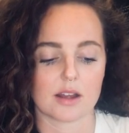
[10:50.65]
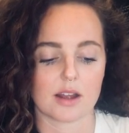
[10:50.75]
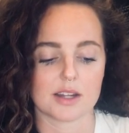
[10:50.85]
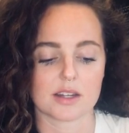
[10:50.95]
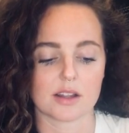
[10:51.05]

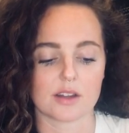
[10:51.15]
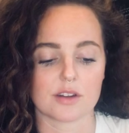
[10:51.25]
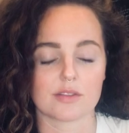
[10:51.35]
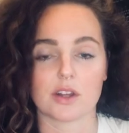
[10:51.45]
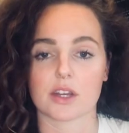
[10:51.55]
did a lot
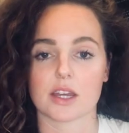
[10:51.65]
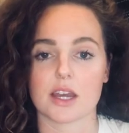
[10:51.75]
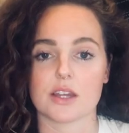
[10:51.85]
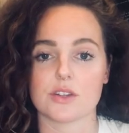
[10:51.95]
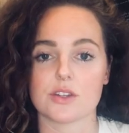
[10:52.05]
of looking
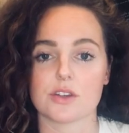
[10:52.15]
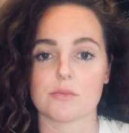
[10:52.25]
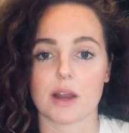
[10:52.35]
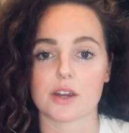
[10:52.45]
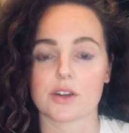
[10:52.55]
into
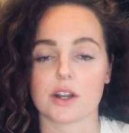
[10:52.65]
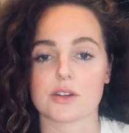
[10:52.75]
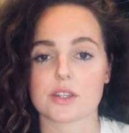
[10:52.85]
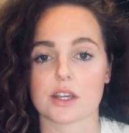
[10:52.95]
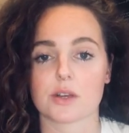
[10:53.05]

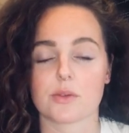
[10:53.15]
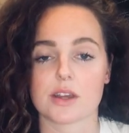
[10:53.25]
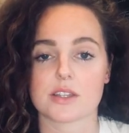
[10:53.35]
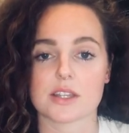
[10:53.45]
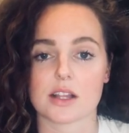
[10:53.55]
microdosing with
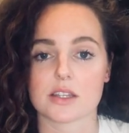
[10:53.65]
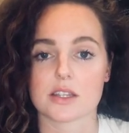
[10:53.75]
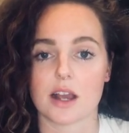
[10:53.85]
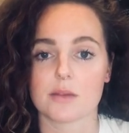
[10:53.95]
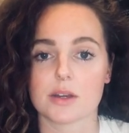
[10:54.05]

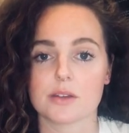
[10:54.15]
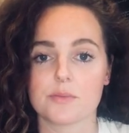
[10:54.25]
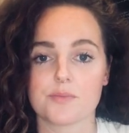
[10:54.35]
psilocybin,